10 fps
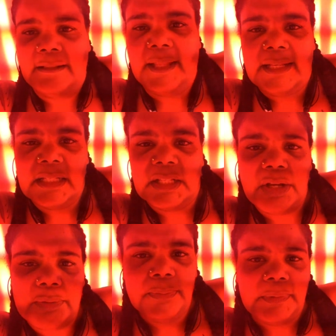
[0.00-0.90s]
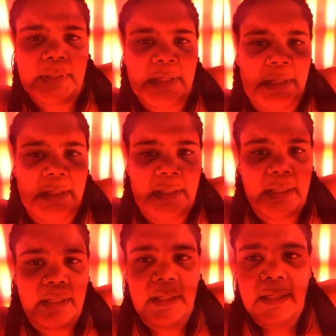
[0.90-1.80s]
like so.
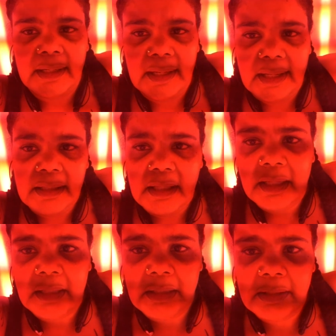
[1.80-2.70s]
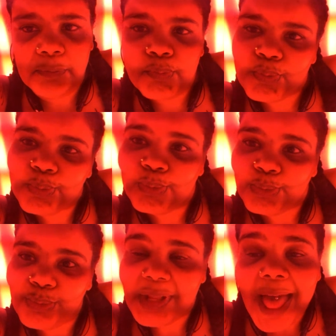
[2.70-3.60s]
And
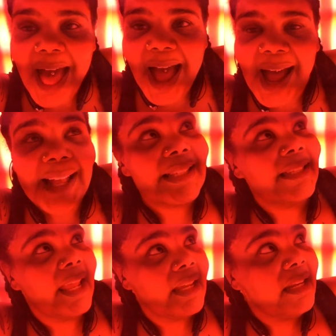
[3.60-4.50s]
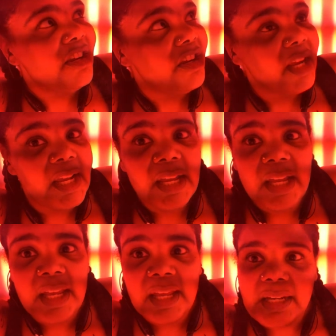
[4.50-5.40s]
then I stay in here
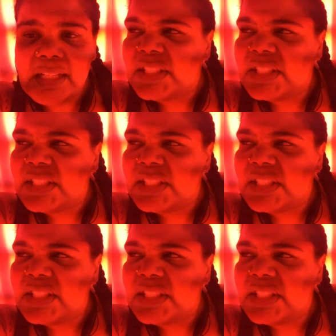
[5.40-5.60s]
and